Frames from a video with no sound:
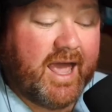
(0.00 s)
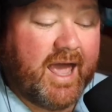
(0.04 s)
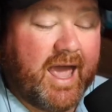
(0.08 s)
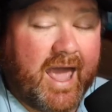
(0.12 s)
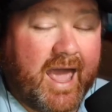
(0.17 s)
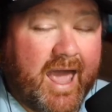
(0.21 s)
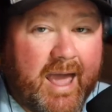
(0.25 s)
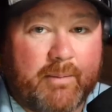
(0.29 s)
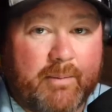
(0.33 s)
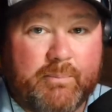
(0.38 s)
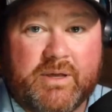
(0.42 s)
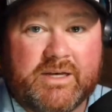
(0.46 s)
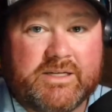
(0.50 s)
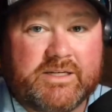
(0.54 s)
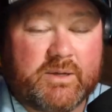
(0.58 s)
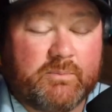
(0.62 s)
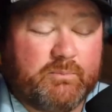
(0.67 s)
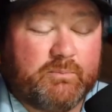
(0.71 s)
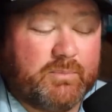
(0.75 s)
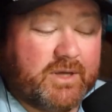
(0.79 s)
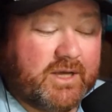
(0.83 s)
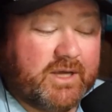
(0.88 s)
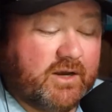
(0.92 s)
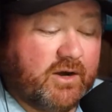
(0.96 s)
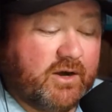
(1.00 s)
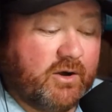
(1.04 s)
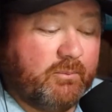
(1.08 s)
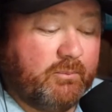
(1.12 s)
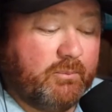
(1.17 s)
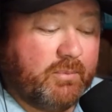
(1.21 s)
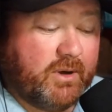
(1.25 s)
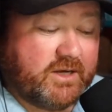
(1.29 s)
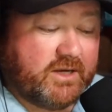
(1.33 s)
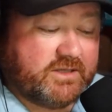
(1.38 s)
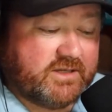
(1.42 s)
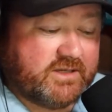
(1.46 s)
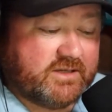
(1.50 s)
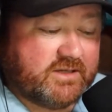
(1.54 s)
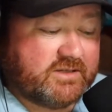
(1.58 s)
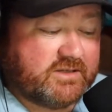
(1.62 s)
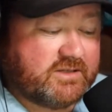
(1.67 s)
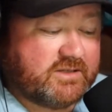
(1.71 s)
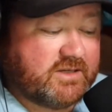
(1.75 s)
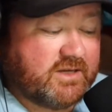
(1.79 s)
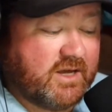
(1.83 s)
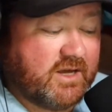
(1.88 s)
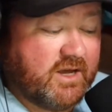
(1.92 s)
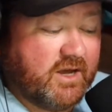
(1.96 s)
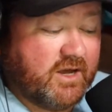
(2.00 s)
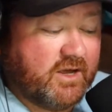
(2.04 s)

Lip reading: Happy to Be Here buzzes.